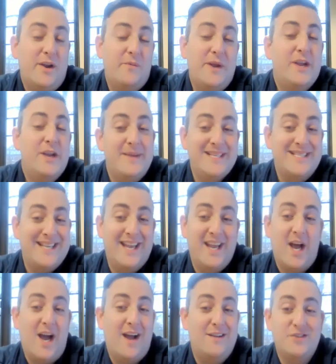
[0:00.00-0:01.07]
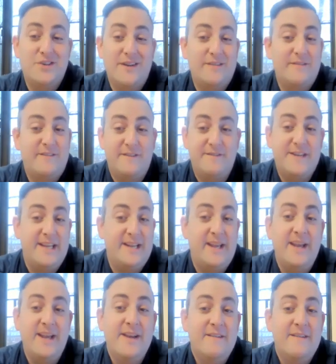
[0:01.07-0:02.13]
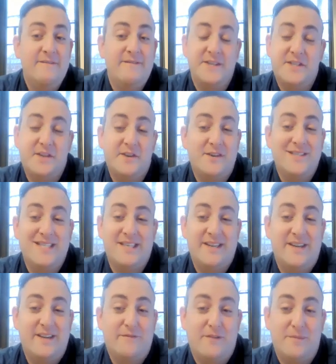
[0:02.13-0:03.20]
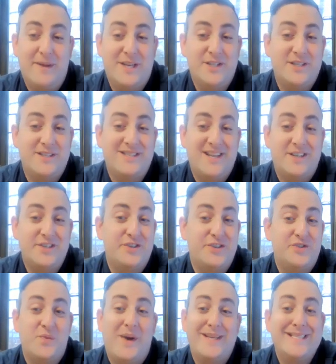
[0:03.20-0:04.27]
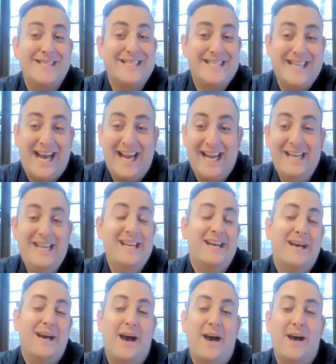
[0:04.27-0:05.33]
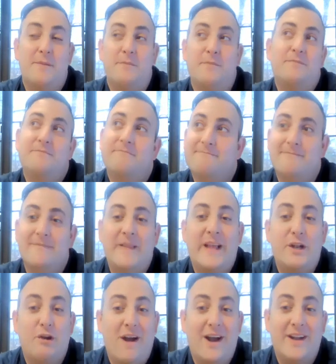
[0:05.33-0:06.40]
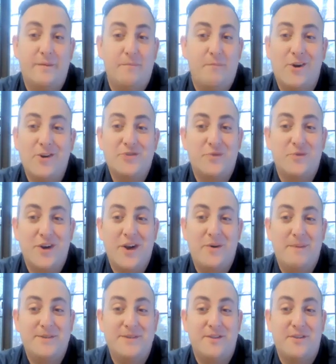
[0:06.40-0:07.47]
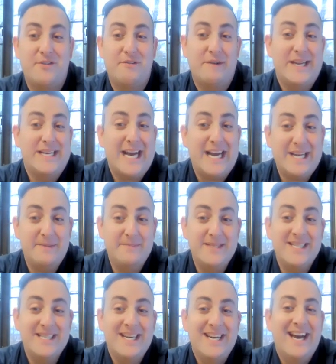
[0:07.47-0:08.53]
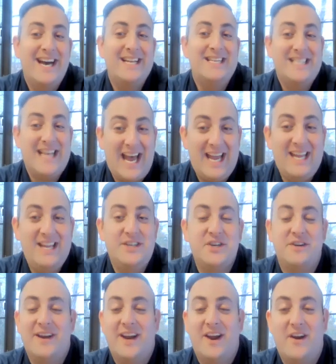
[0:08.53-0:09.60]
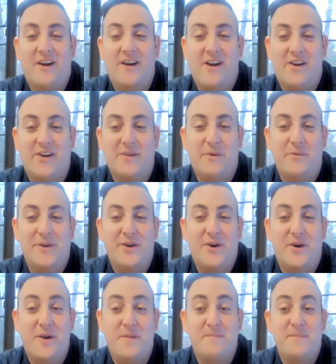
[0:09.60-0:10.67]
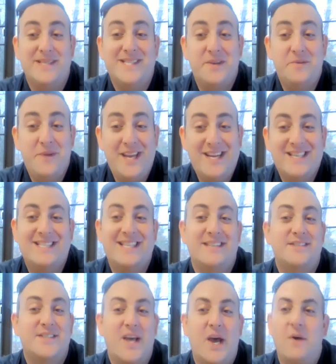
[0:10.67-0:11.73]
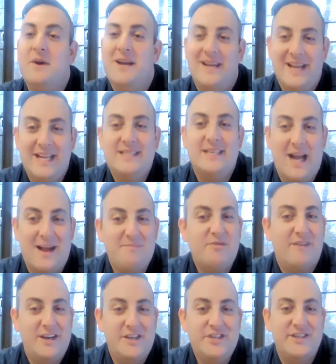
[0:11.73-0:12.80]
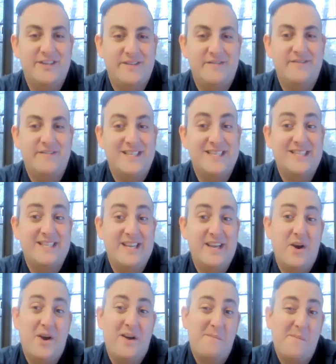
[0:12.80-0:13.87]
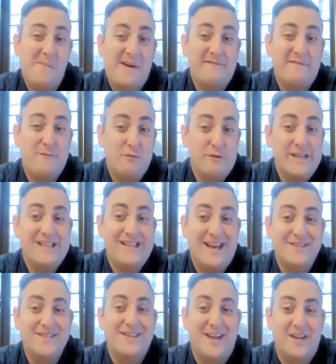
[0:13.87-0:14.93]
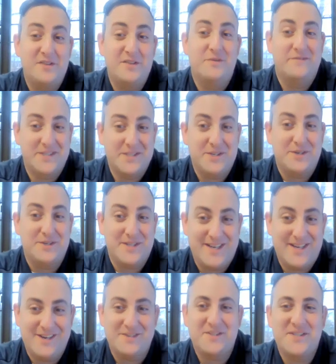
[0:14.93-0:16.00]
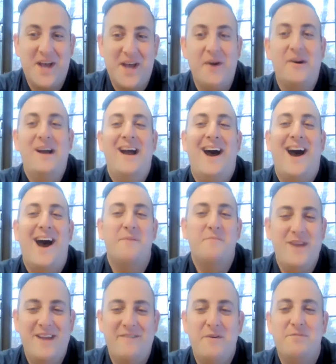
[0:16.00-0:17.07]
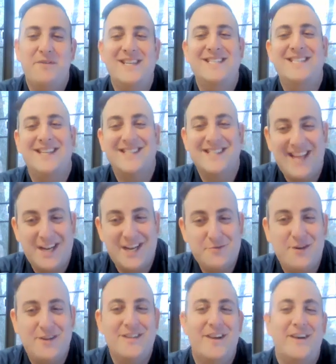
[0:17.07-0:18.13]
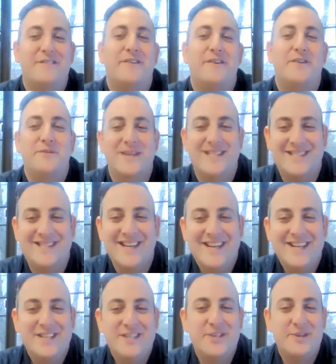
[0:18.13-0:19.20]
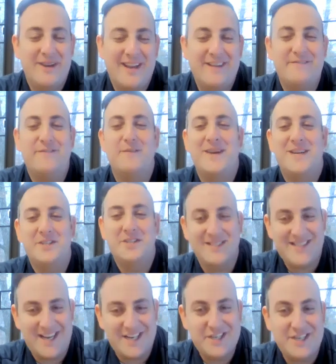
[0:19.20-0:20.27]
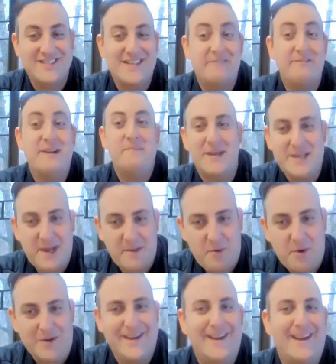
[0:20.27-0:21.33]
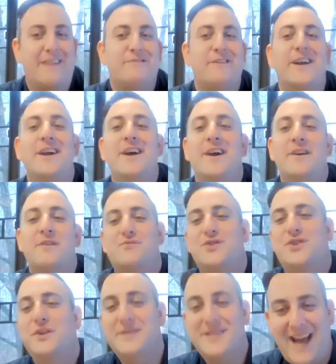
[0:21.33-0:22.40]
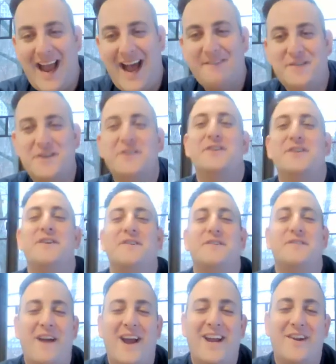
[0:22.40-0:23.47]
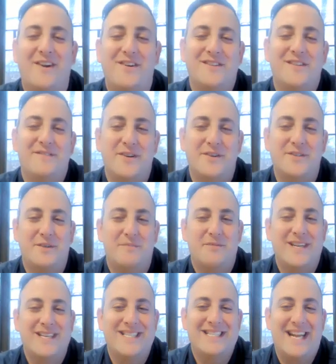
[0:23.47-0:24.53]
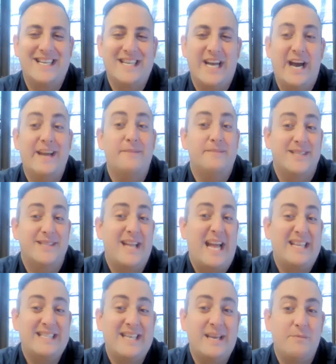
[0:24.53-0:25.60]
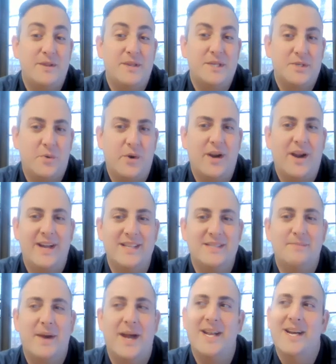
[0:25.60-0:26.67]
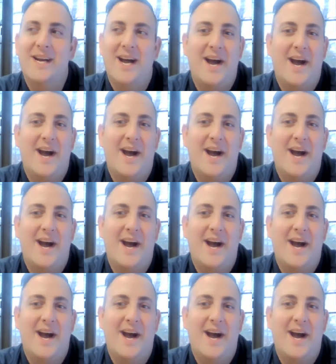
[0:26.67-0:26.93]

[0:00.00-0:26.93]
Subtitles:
We could be seeing 150 visitors in an information session twice a day. Later on in March, we'll go up to 3 times a day during our what we call our busy weeks. And so it's an operation to see about 40,000 annual visitors a year. So we have a pretty set schedule of who is doing information sessions every Monday morning, every Tuesday afternoon, right? All of those are pretty set times, and same with the tour guides. But